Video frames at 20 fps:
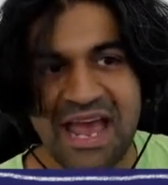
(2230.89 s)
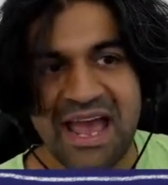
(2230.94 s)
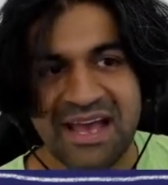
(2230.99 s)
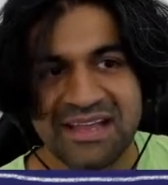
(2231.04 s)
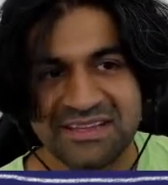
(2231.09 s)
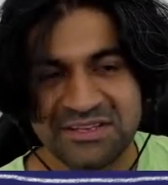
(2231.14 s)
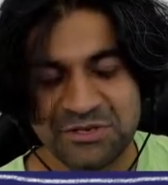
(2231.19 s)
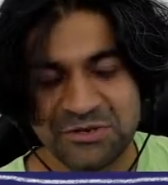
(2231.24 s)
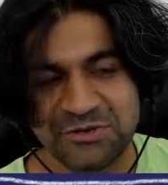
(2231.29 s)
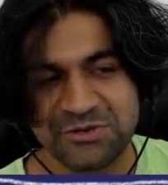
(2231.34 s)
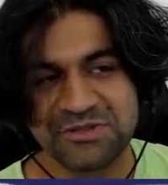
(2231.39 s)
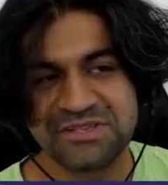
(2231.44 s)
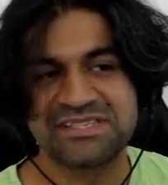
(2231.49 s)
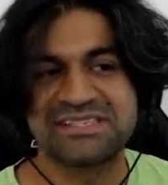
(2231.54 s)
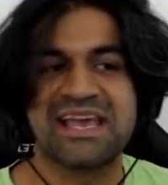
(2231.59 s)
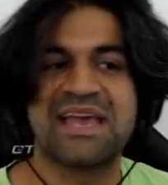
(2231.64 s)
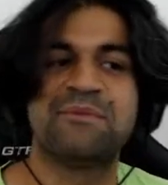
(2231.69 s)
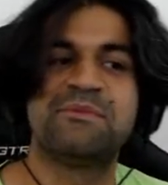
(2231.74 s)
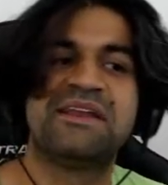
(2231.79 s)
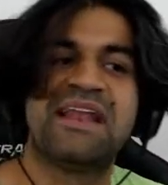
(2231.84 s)
And then you do the
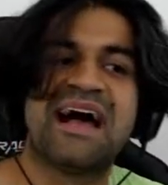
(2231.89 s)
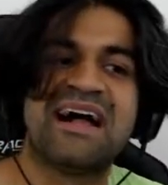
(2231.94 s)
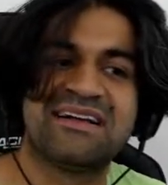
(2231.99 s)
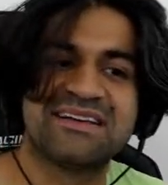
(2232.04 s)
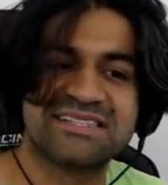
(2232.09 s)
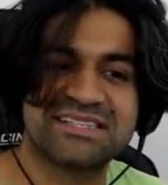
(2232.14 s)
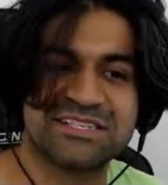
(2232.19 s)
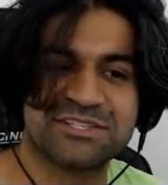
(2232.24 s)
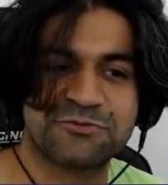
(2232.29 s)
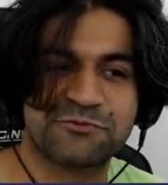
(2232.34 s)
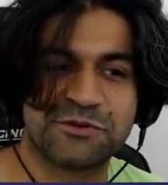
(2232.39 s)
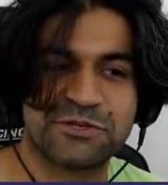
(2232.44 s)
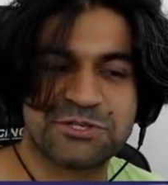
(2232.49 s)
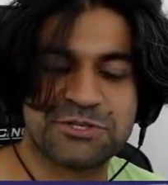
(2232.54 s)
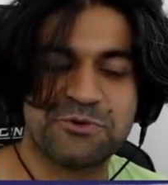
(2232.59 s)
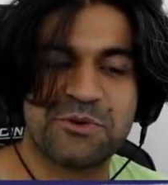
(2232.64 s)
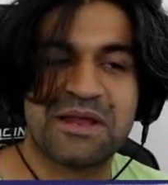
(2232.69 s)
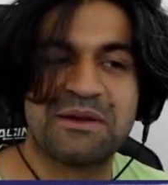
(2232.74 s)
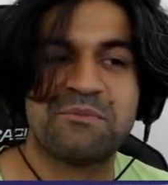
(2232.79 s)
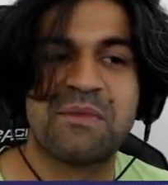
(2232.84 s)
same analysis for
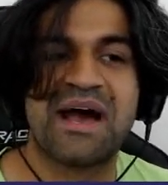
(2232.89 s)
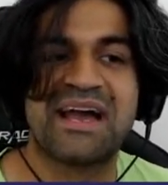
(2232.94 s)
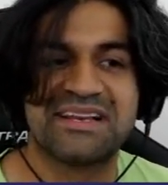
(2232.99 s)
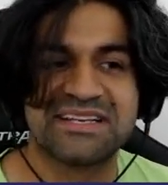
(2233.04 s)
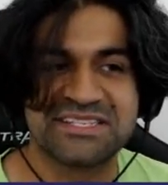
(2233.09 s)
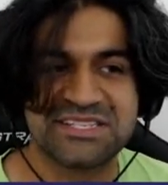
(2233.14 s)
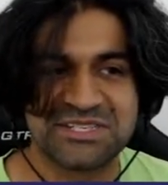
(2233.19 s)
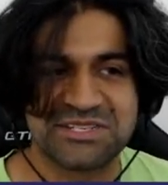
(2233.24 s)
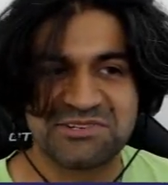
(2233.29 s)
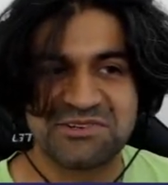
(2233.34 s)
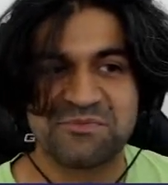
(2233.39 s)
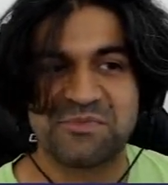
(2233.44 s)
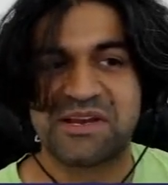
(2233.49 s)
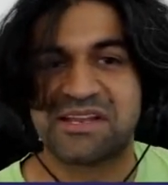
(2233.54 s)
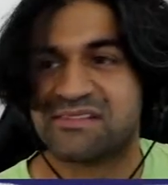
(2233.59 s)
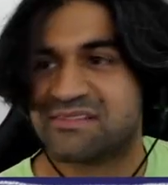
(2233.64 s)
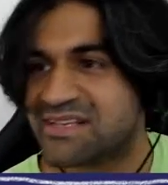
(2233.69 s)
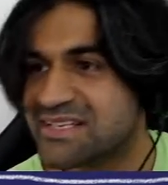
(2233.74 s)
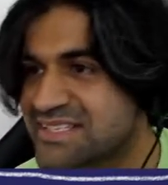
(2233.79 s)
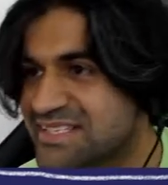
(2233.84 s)
2n minus 2, but
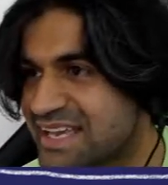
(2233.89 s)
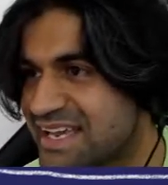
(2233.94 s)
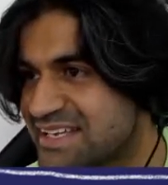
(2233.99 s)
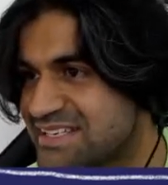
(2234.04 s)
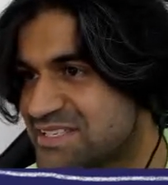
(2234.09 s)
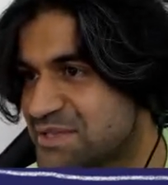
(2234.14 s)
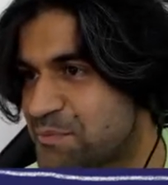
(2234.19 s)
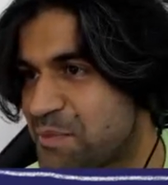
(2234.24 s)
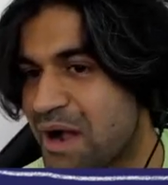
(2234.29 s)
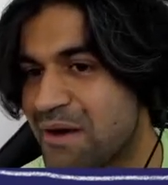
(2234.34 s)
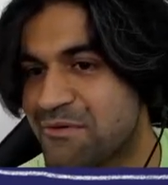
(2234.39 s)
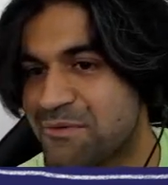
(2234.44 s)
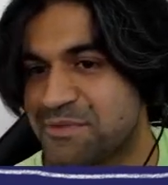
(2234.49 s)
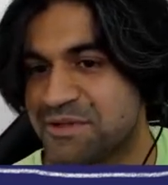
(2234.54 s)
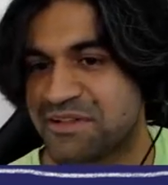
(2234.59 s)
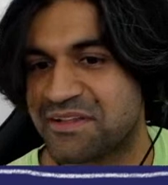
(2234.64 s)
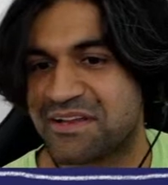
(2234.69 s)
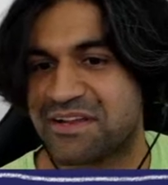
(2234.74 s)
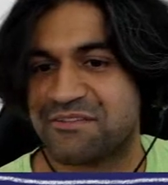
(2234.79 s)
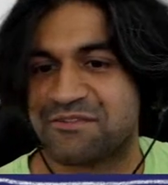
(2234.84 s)
in this case, the
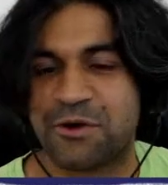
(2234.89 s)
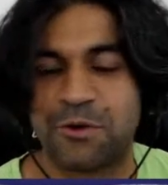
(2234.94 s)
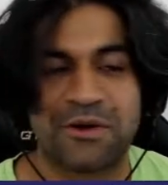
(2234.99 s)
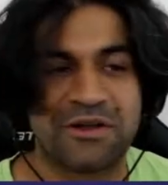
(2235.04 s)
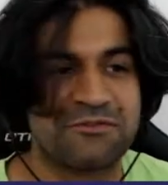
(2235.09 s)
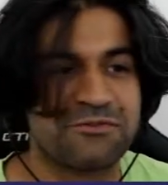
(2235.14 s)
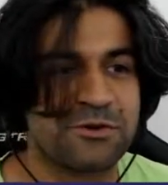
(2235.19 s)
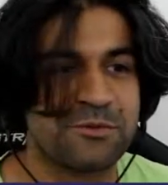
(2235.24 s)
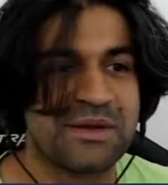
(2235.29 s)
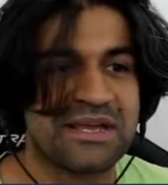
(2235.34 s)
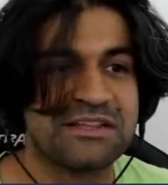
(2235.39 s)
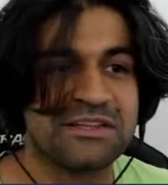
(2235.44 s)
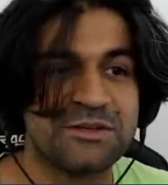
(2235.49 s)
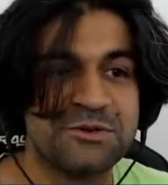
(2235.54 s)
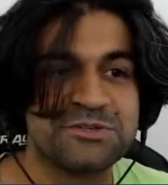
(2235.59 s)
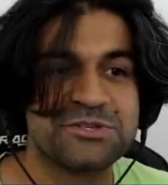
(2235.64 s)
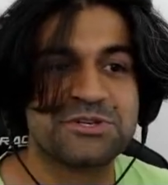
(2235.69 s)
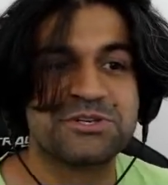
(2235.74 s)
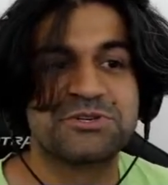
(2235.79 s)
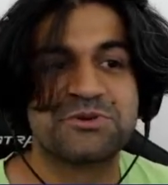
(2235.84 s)
probability of going from a
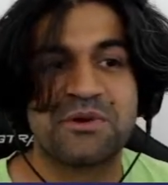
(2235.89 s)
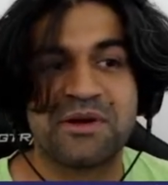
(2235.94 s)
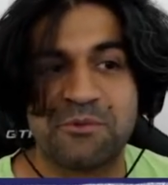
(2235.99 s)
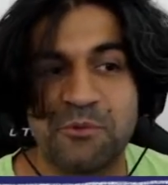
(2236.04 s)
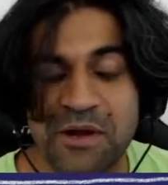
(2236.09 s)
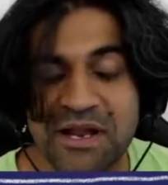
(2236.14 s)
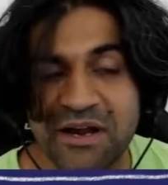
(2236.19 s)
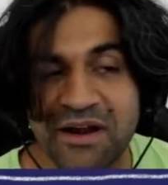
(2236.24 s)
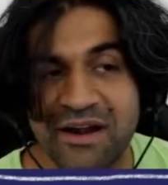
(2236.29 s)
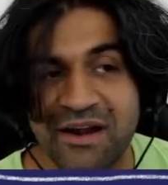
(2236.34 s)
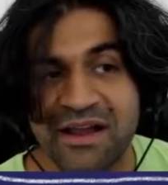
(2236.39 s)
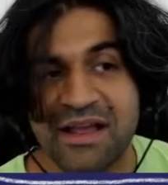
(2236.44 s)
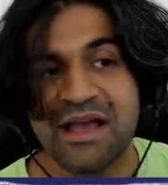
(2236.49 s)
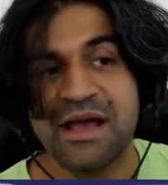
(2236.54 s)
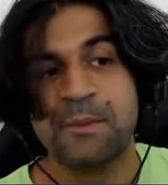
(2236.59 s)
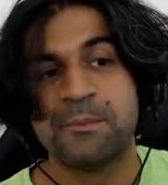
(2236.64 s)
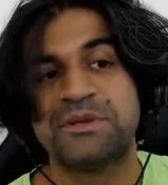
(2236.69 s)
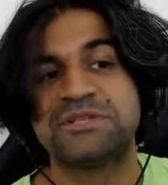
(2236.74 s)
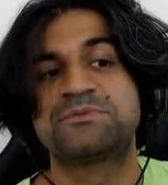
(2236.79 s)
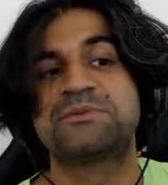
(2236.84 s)
loser to a winner
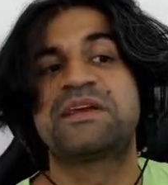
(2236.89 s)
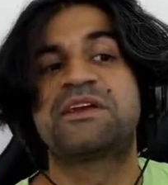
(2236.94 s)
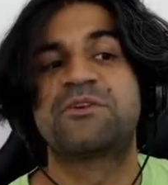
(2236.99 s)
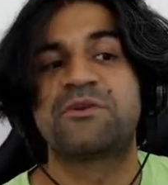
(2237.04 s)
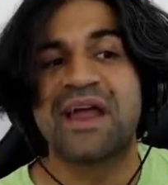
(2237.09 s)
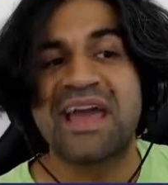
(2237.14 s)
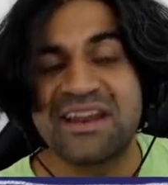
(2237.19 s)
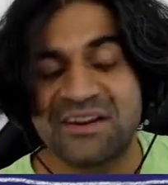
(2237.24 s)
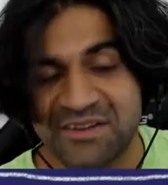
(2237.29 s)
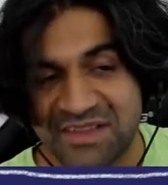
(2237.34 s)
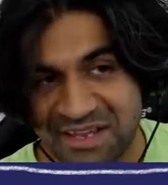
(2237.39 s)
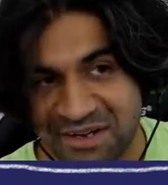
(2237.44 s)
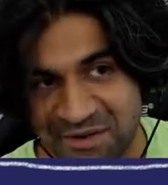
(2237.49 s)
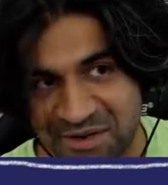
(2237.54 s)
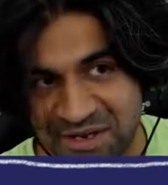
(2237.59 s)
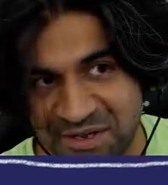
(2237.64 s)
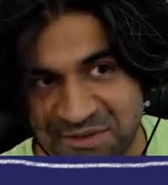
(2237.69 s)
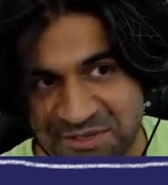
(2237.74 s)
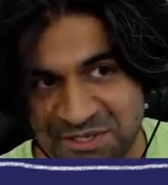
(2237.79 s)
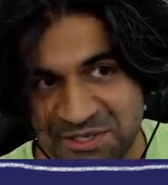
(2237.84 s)
must be greater than or
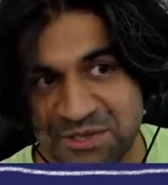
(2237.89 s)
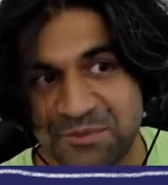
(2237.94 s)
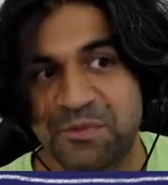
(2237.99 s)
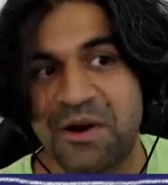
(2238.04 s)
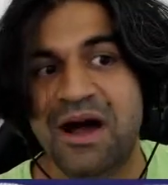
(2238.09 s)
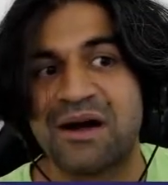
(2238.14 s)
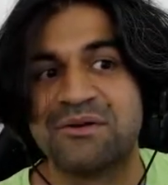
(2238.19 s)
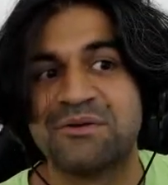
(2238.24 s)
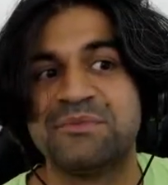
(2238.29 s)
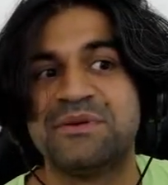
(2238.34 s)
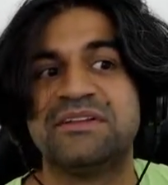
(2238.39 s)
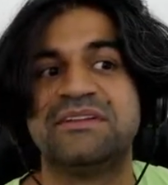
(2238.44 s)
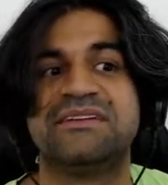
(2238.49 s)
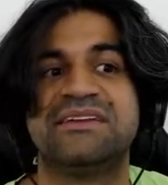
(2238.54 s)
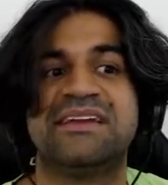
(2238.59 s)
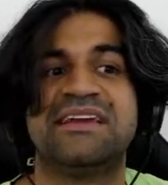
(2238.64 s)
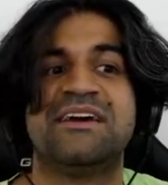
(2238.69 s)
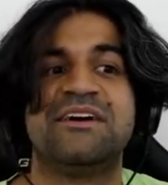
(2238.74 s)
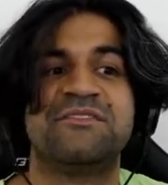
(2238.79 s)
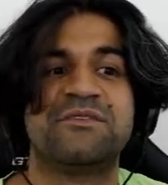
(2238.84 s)
equal to the
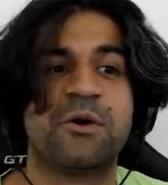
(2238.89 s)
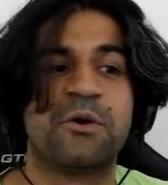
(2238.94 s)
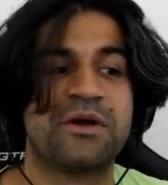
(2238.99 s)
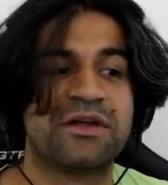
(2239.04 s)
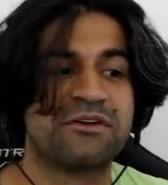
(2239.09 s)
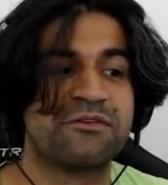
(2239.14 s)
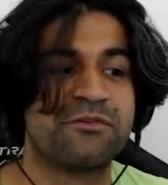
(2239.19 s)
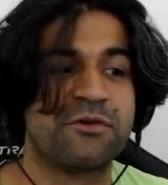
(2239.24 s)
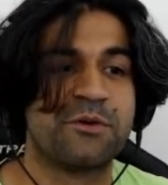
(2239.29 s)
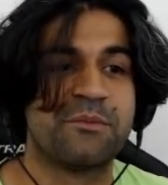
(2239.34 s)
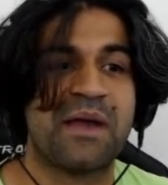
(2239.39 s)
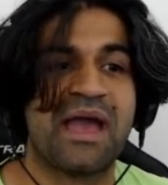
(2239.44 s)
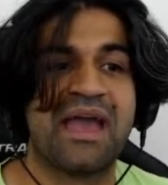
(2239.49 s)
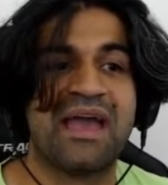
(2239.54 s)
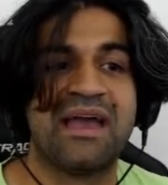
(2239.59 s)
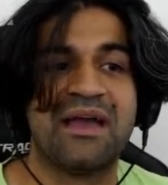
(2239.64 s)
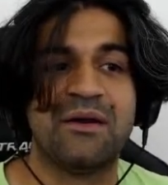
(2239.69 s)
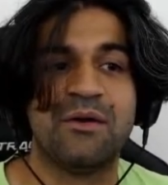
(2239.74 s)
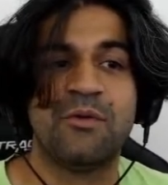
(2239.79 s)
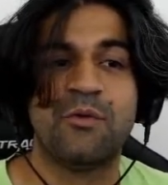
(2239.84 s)
probability of going from
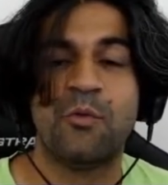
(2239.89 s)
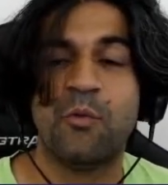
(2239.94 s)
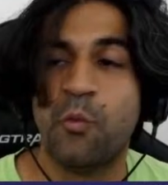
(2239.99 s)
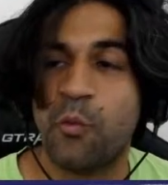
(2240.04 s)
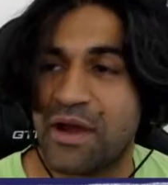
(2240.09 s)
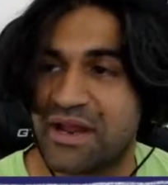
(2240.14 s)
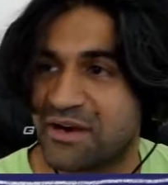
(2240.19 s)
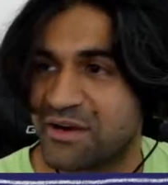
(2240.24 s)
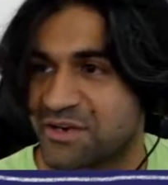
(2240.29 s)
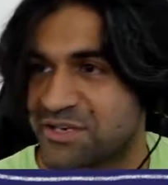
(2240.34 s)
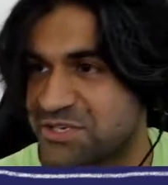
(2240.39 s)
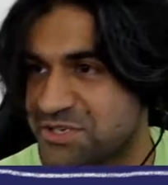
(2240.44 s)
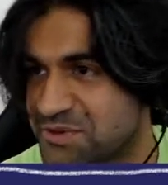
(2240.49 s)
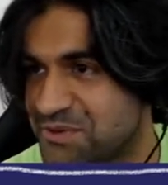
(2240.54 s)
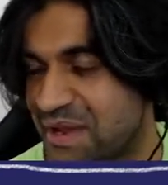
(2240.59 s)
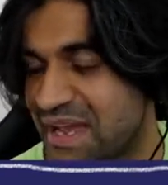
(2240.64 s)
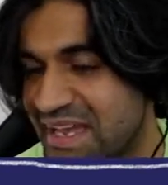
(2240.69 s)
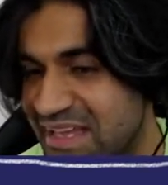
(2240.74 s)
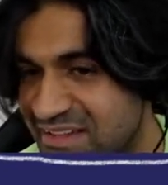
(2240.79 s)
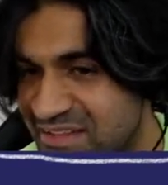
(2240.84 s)
a winner to
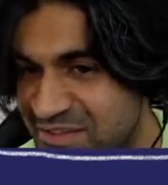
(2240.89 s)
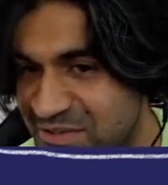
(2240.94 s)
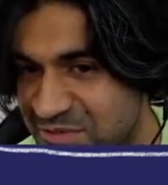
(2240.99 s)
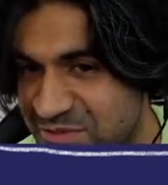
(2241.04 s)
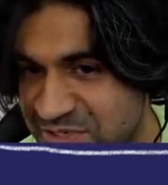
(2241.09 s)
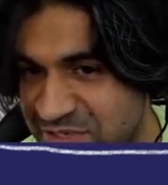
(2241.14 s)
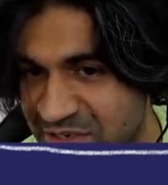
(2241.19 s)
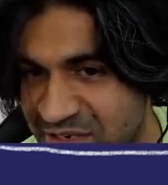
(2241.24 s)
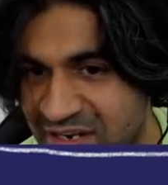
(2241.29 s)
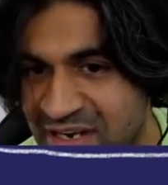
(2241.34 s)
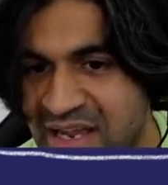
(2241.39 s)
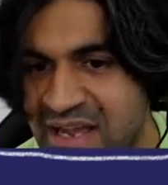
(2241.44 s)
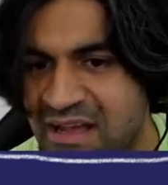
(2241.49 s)
a loser.